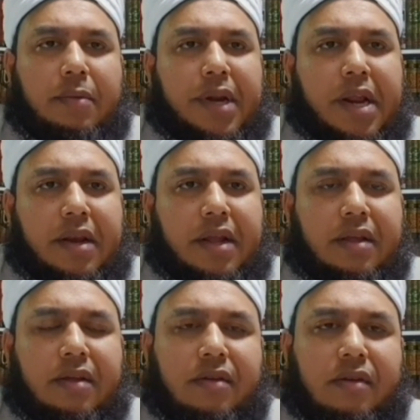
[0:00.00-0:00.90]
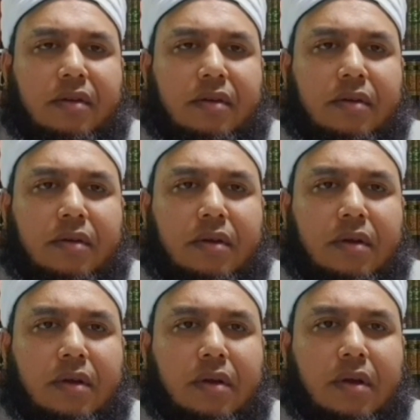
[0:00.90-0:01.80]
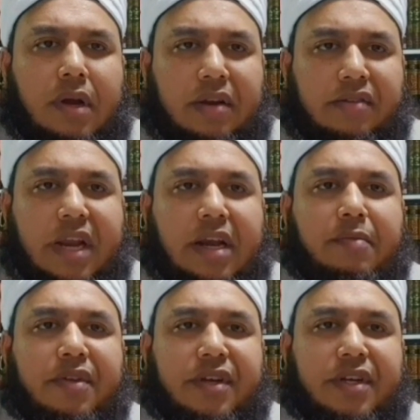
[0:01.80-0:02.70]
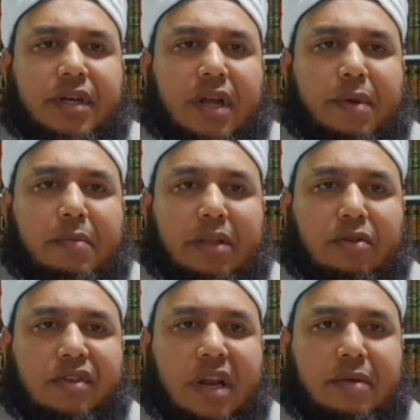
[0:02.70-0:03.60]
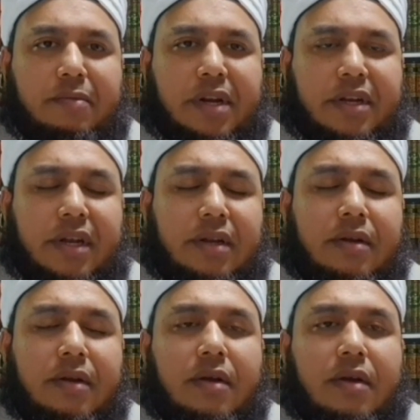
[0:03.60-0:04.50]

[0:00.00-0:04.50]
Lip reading: immediately in standing position, coming back to standing position,